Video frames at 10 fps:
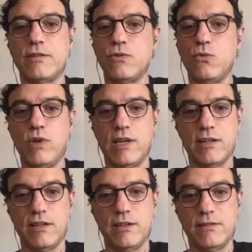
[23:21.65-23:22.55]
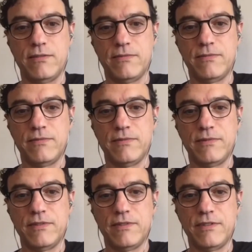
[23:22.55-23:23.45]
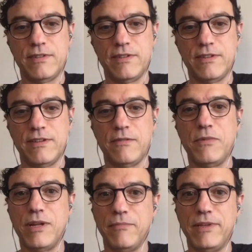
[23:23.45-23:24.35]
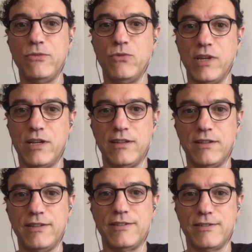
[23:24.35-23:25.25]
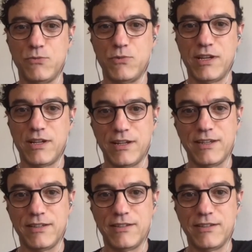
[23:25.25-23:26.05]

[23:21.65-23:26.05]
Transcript: weekly mm-hmm. what i mean weekly is weekly